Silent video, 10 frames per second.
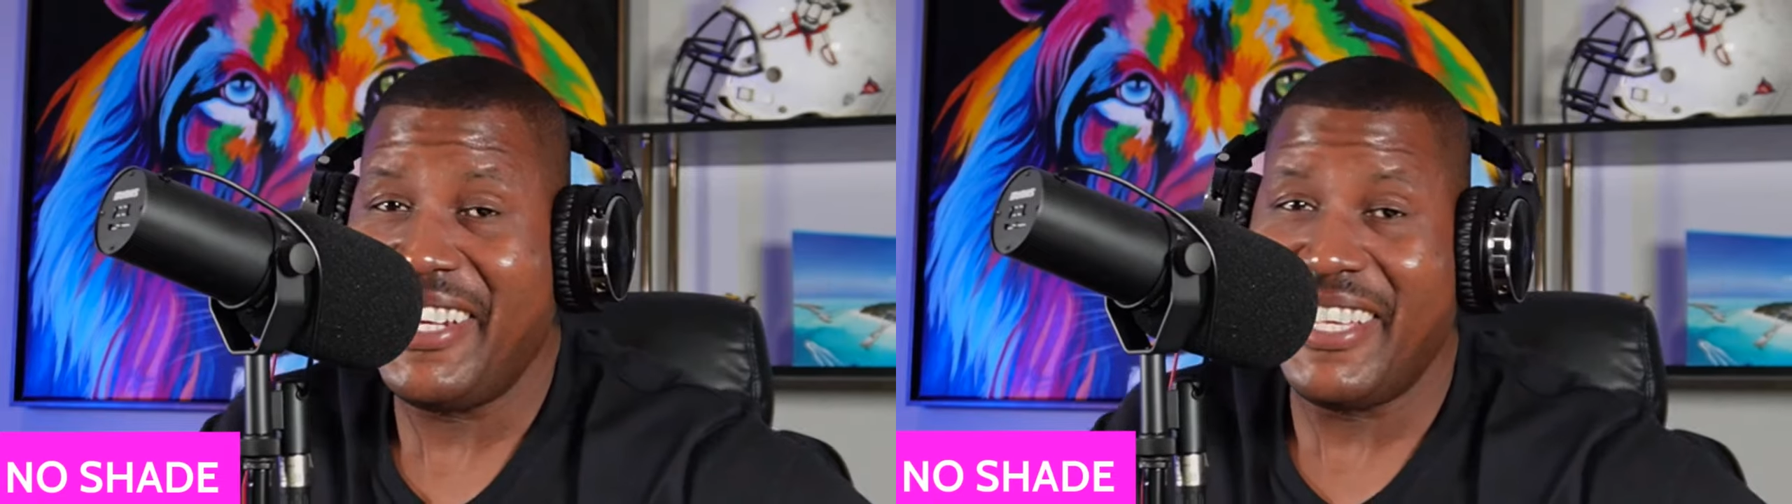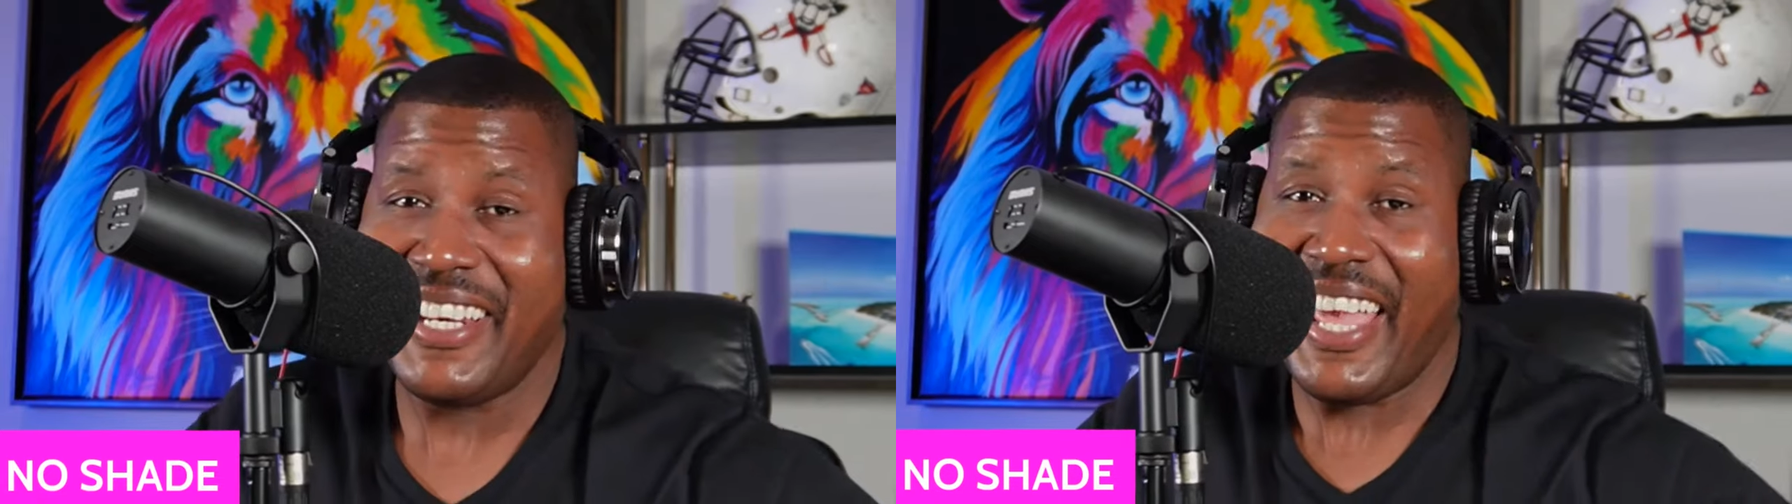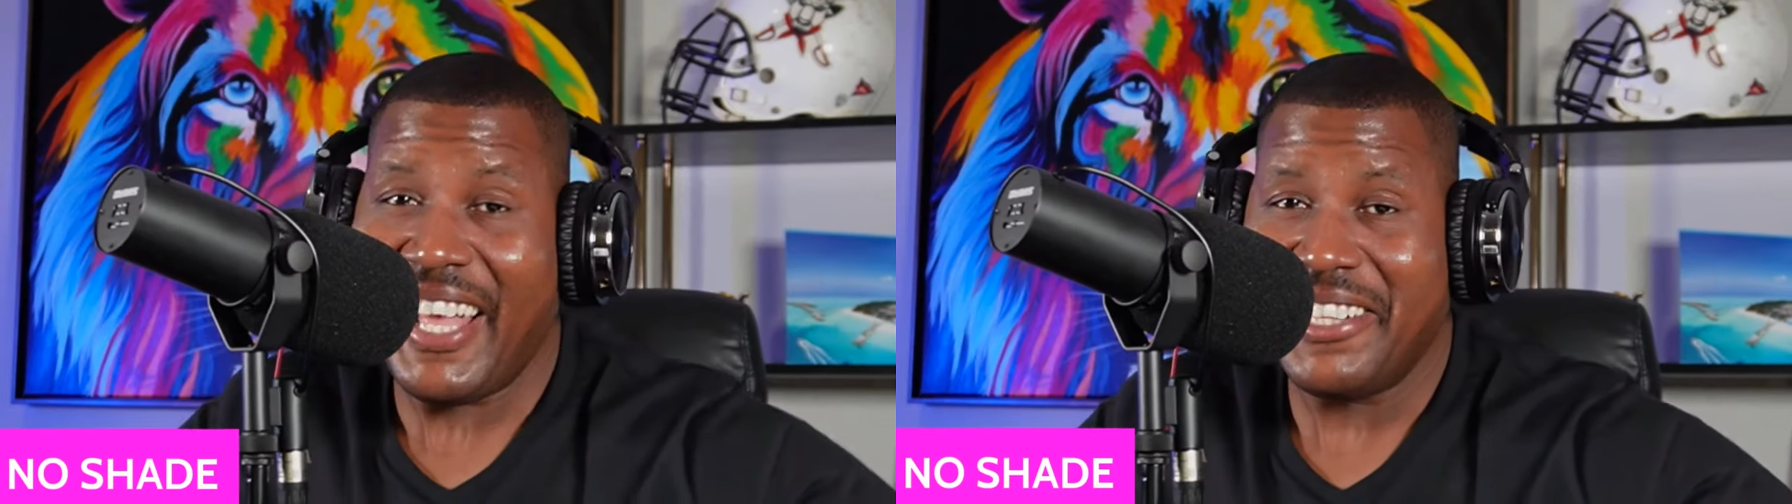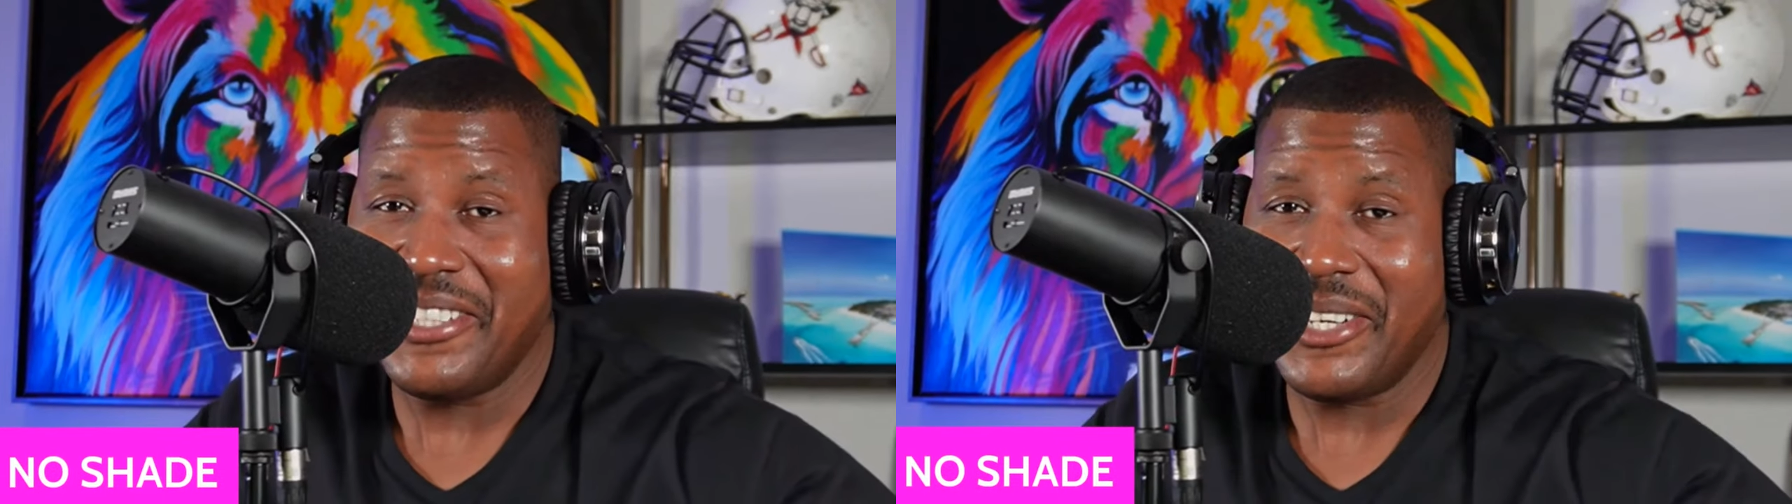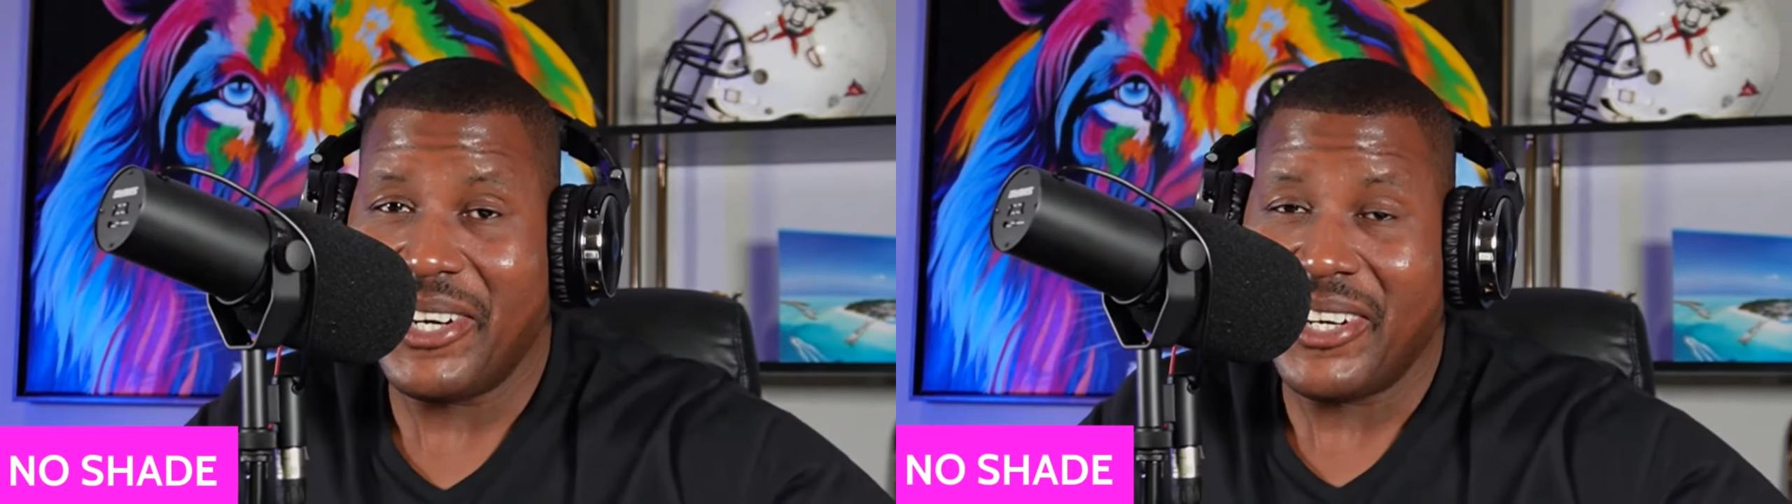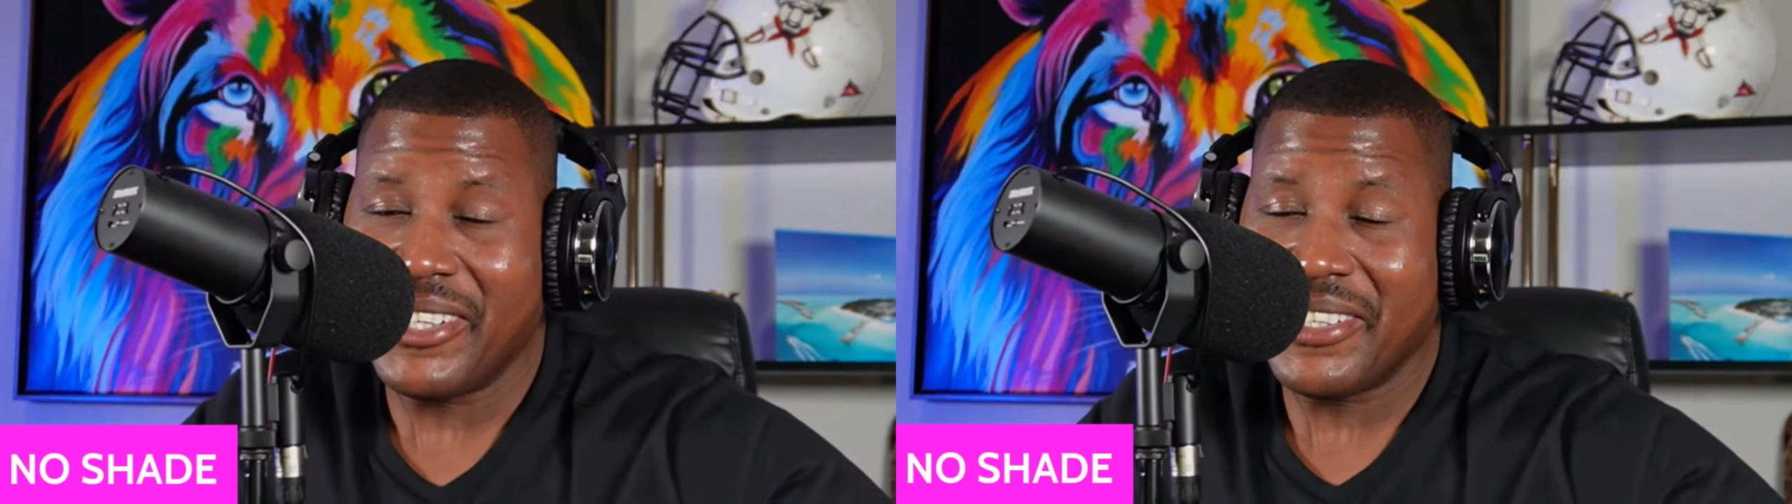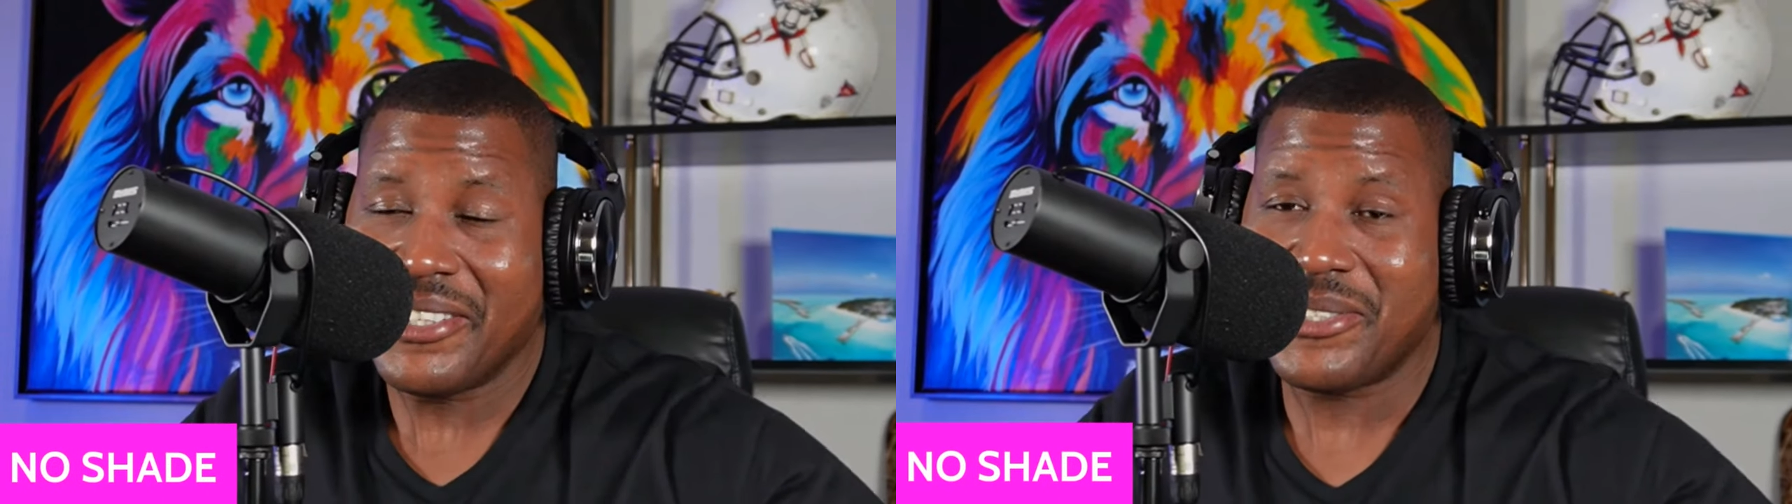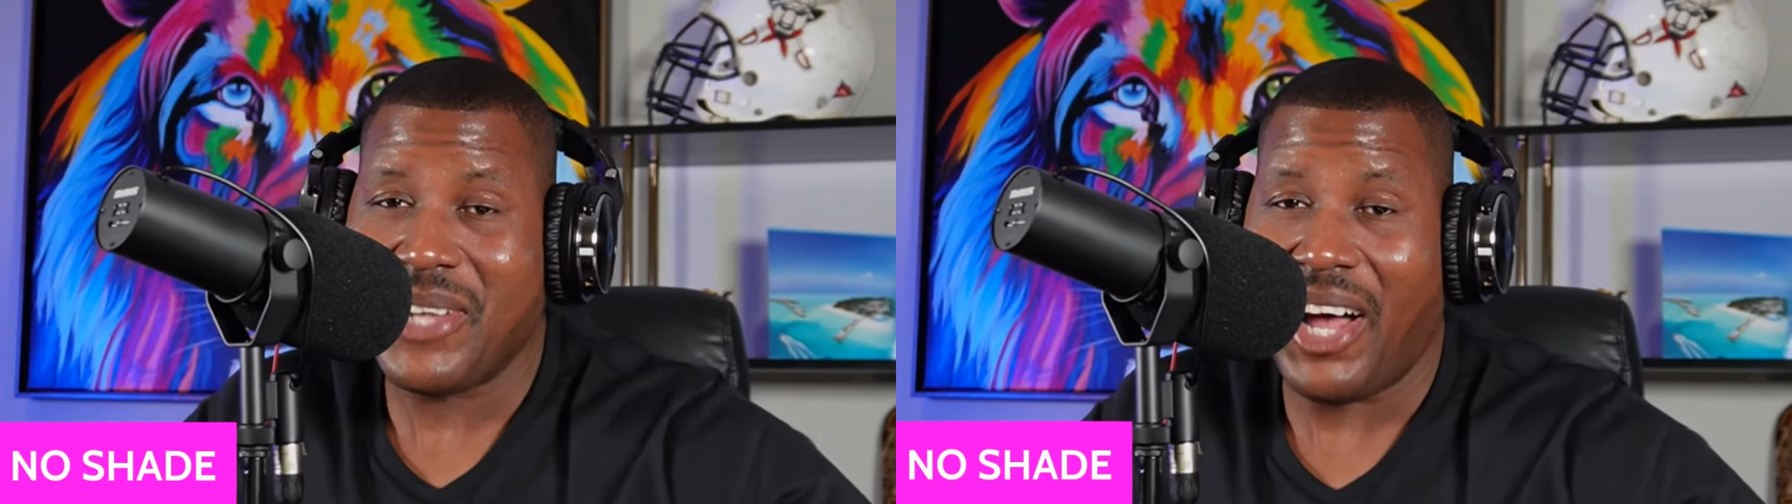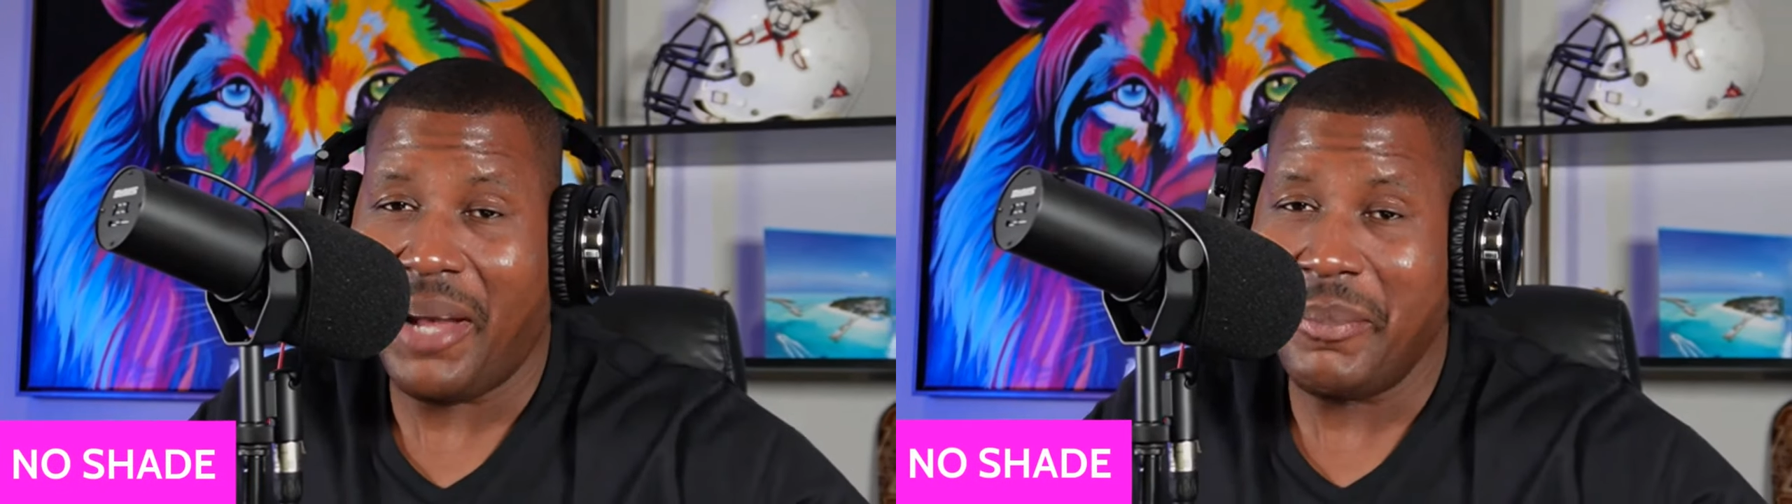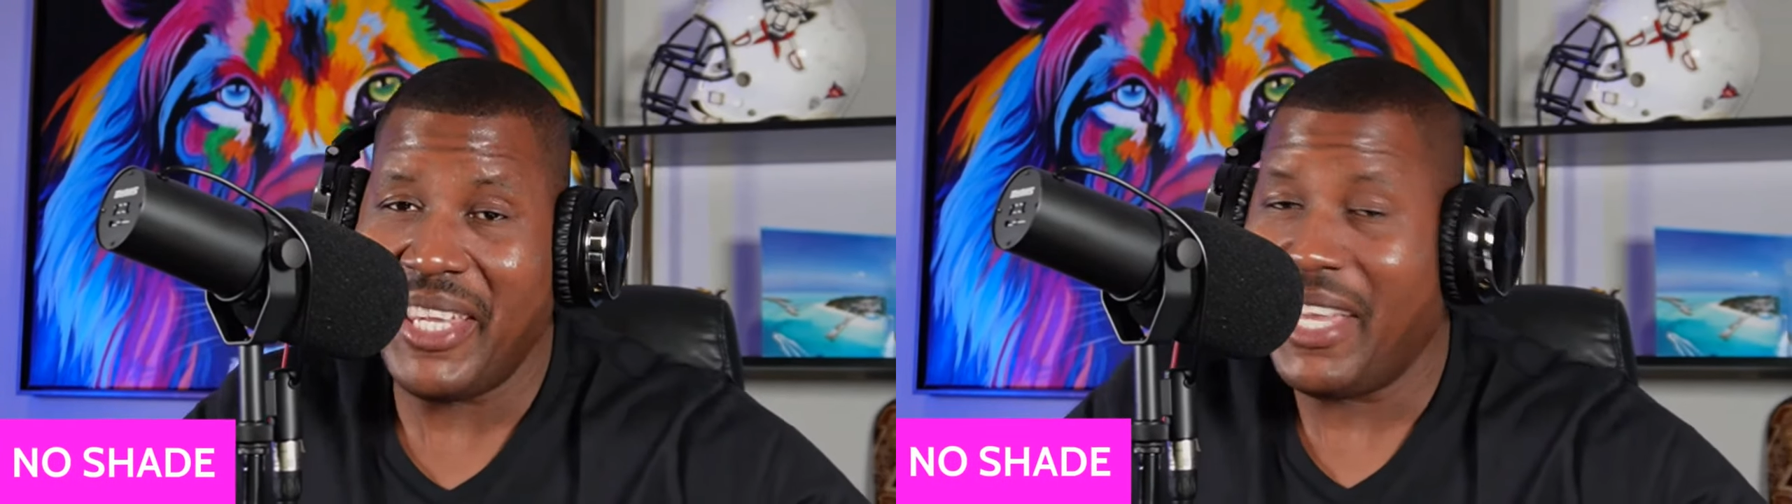an elder saw
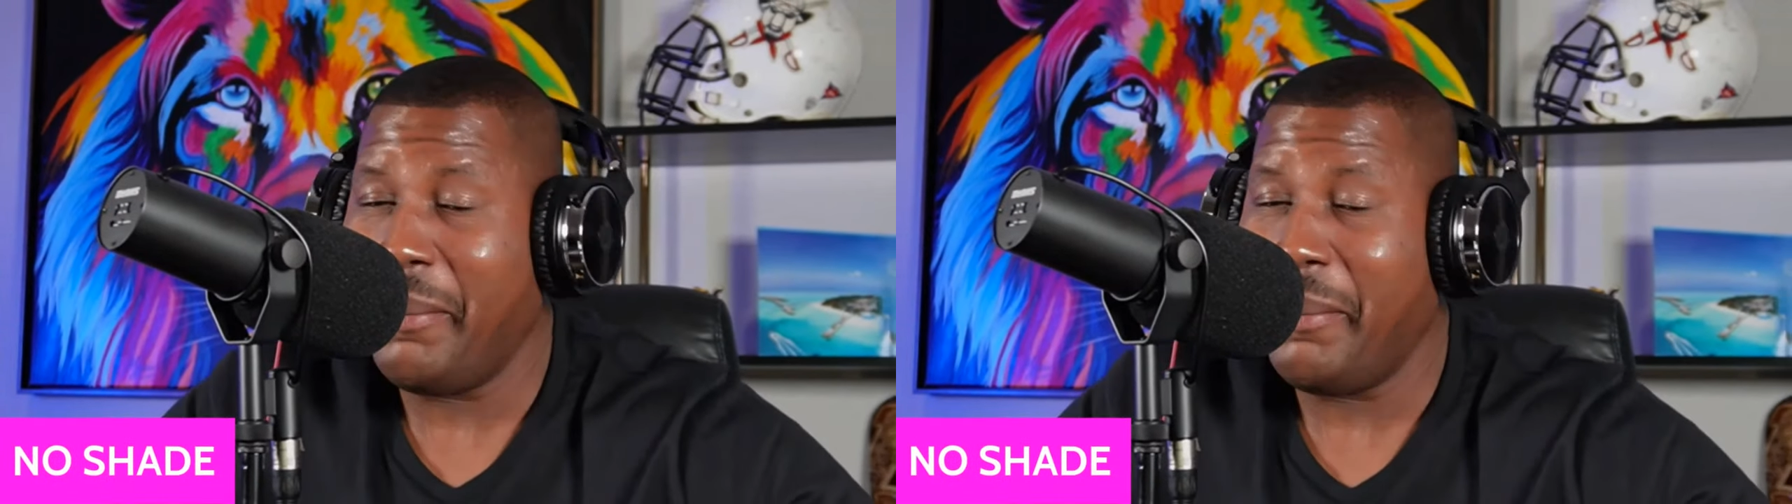me,